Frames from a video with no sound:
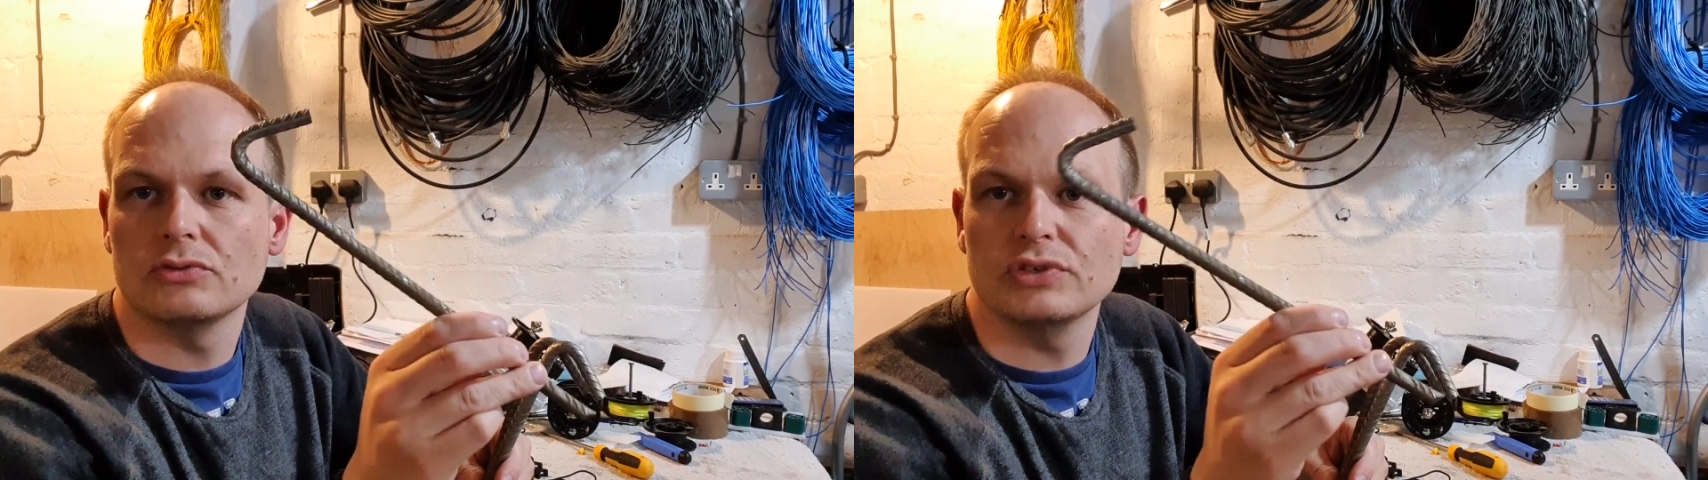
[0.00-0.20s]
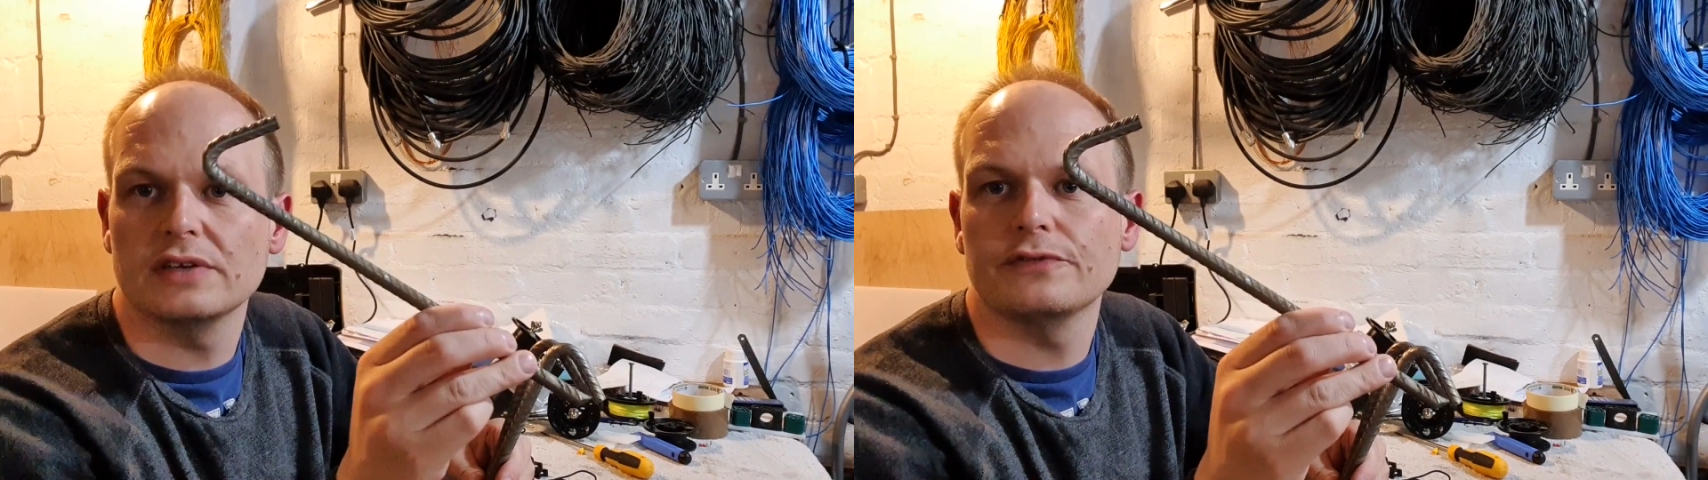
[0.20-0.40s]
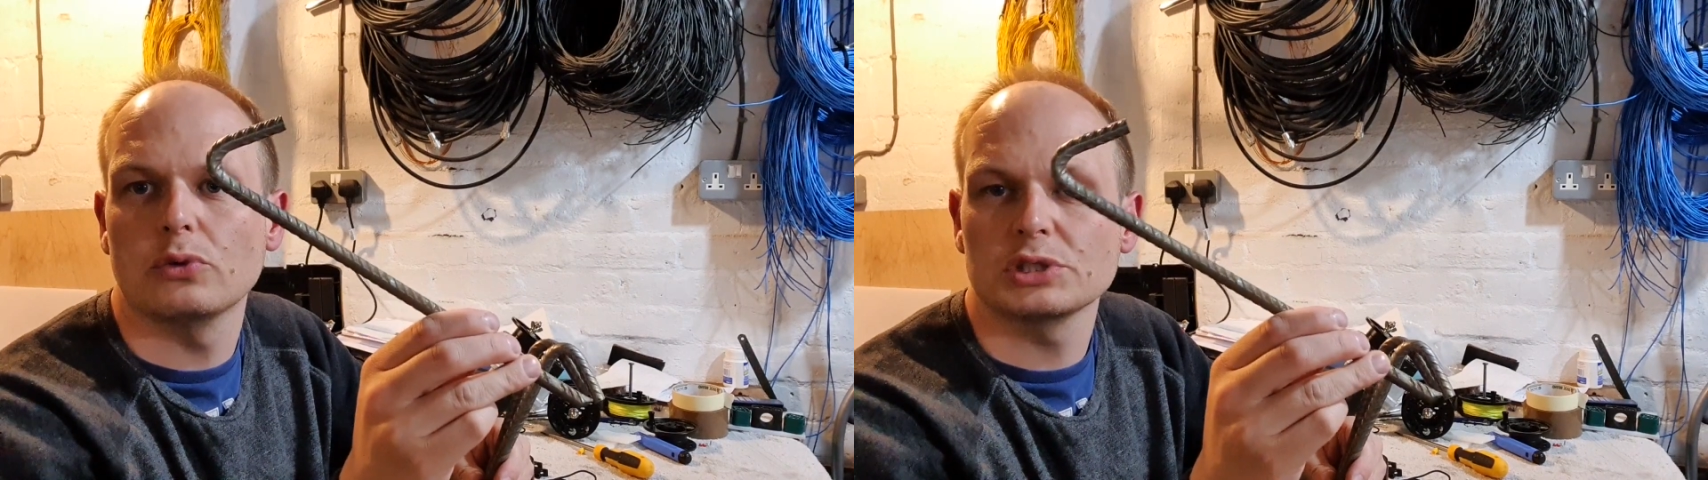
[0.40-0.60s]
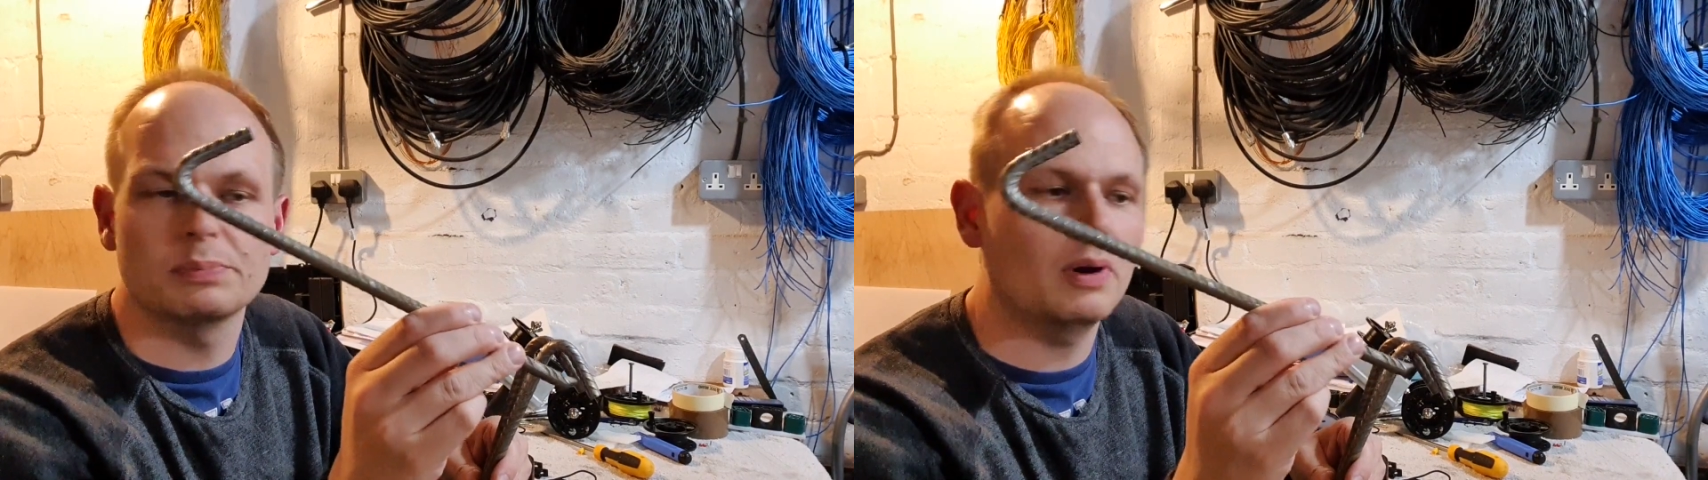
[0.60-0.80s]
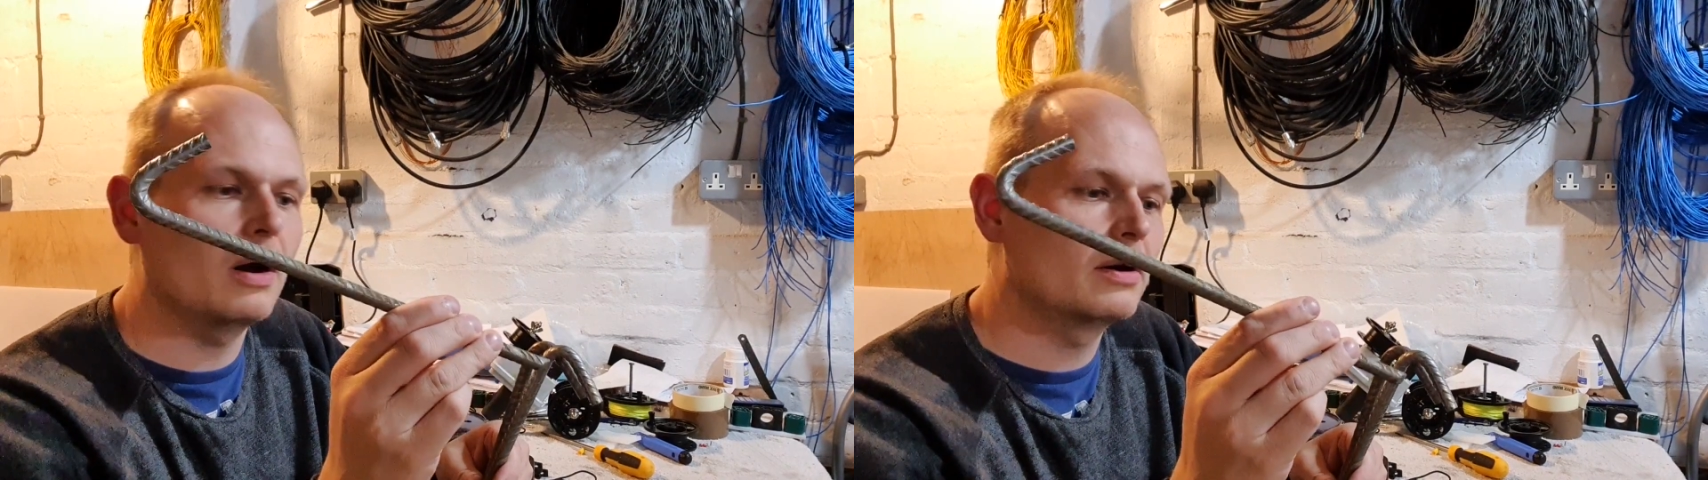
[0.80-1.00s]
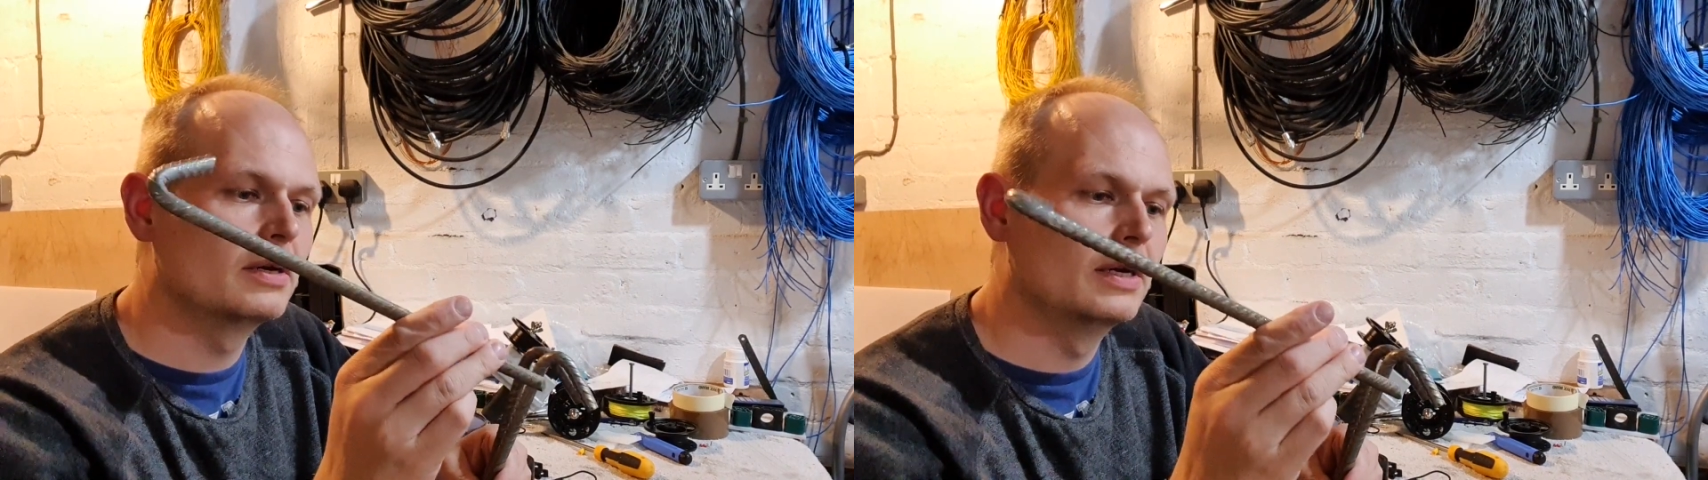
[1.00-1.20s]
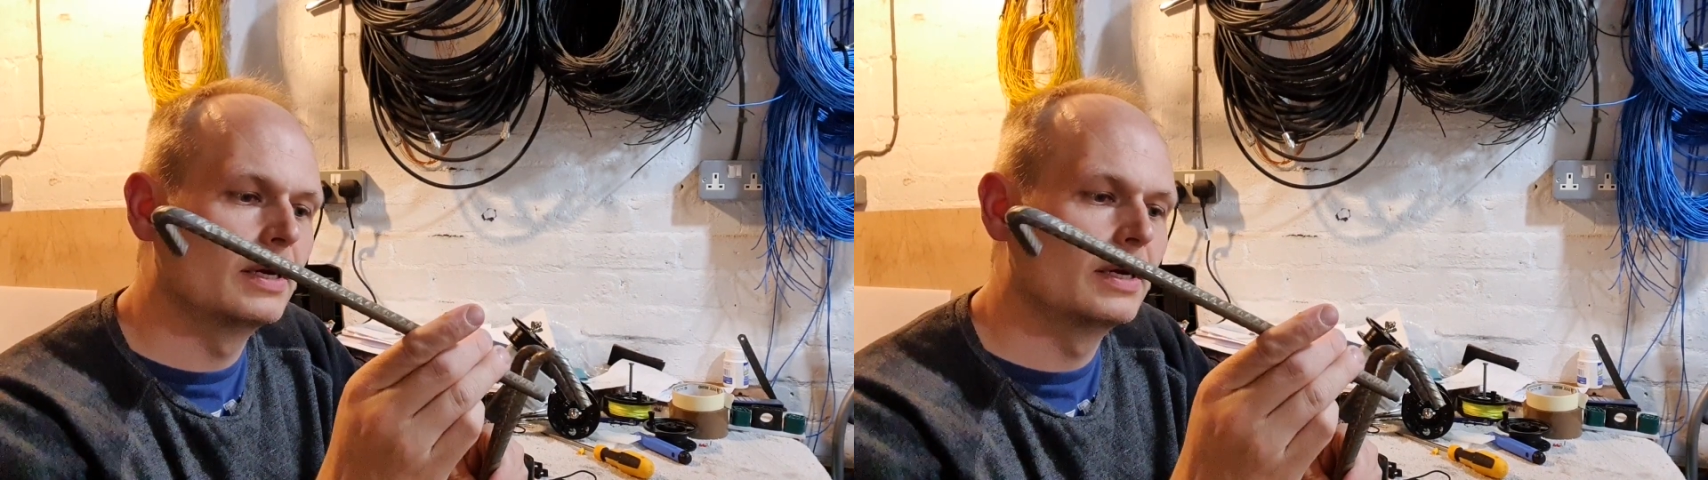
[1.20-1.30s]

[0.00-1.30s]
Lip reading: reinforced bar.